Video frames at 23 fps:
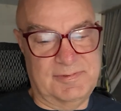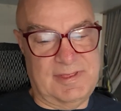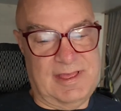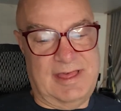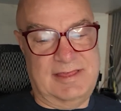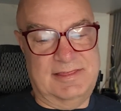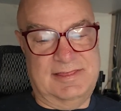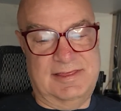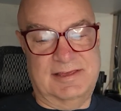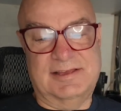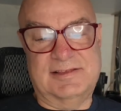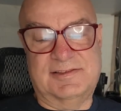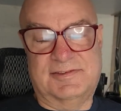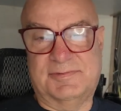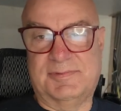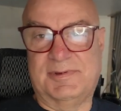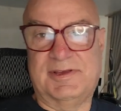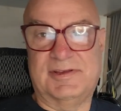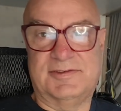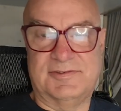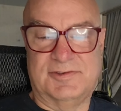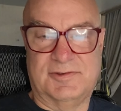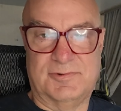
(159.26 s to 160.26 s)
I think it's
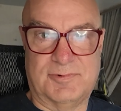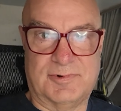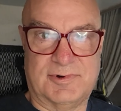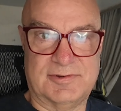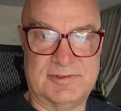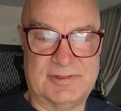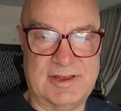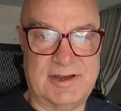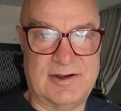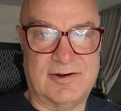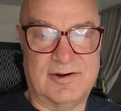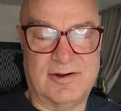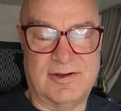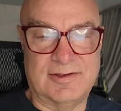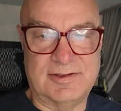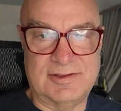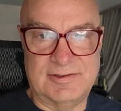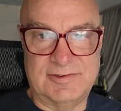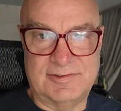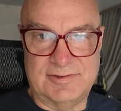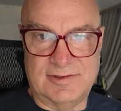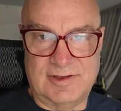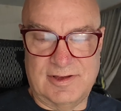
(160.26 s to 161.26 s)
because you weren't there. All
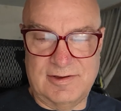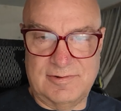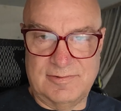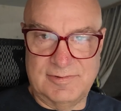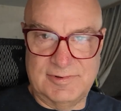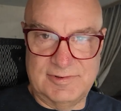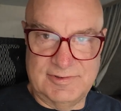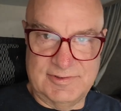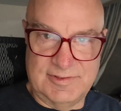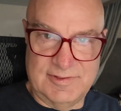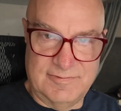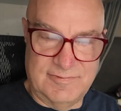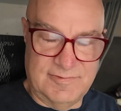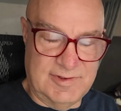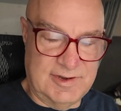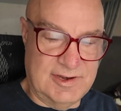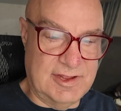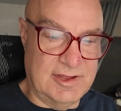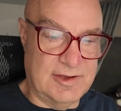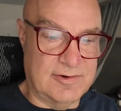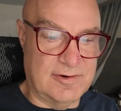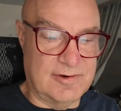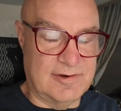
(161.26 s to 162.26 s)
you saw was the
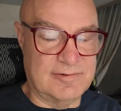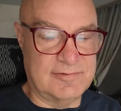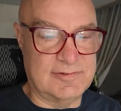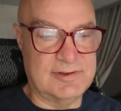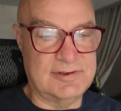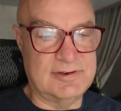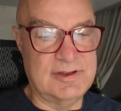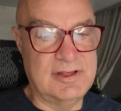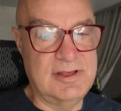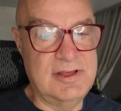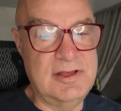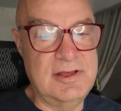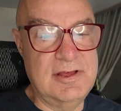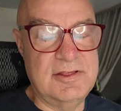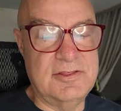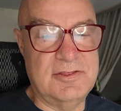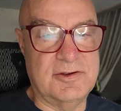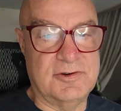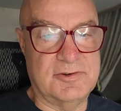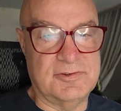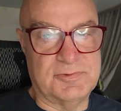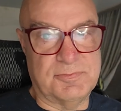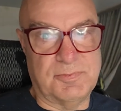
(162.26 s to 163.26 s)
video of it.
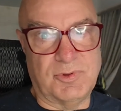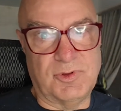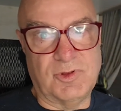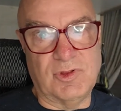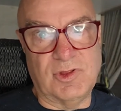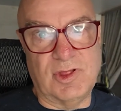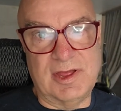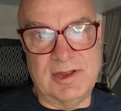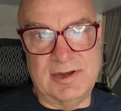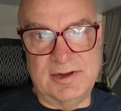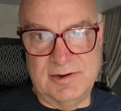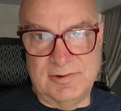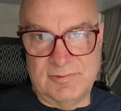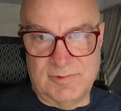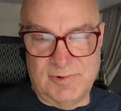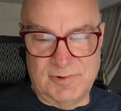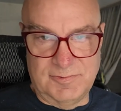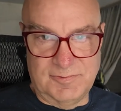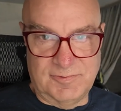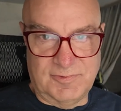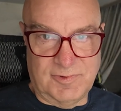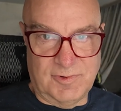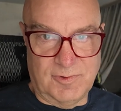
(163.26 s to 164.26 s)
There's plenty of
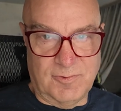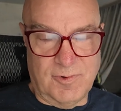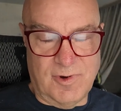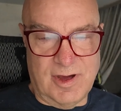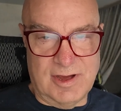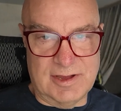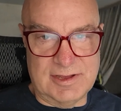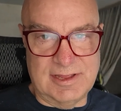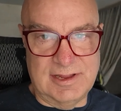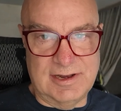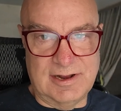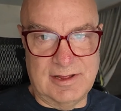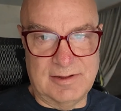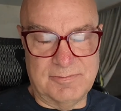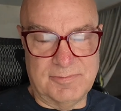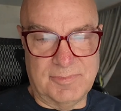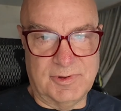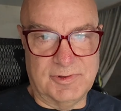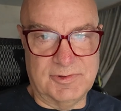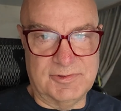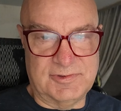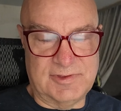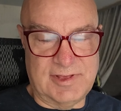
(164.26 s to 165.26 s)
room for walking on
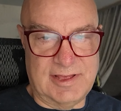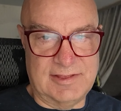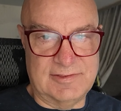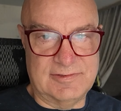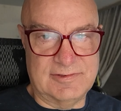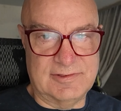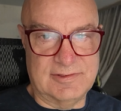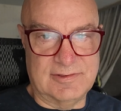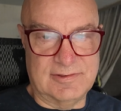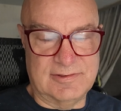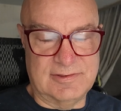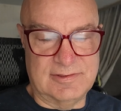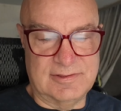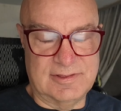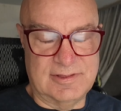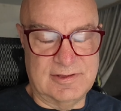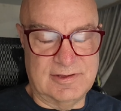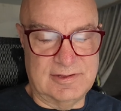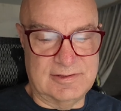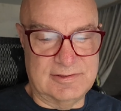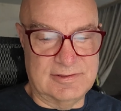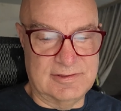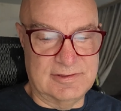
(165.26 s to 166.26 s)
both sides of
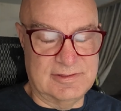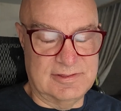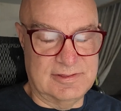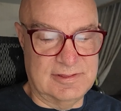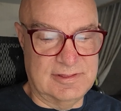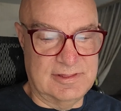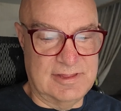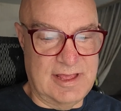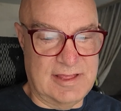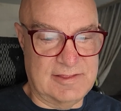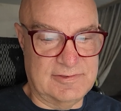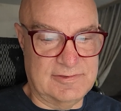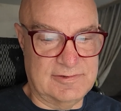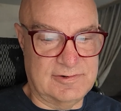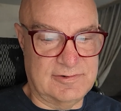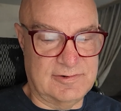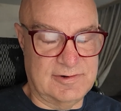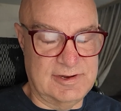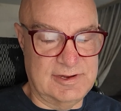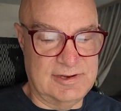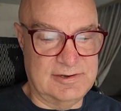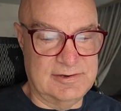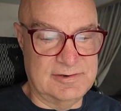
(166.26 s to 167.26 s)
that
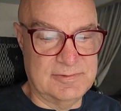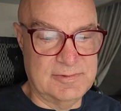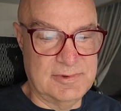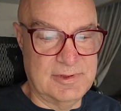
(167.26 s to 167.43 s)
street.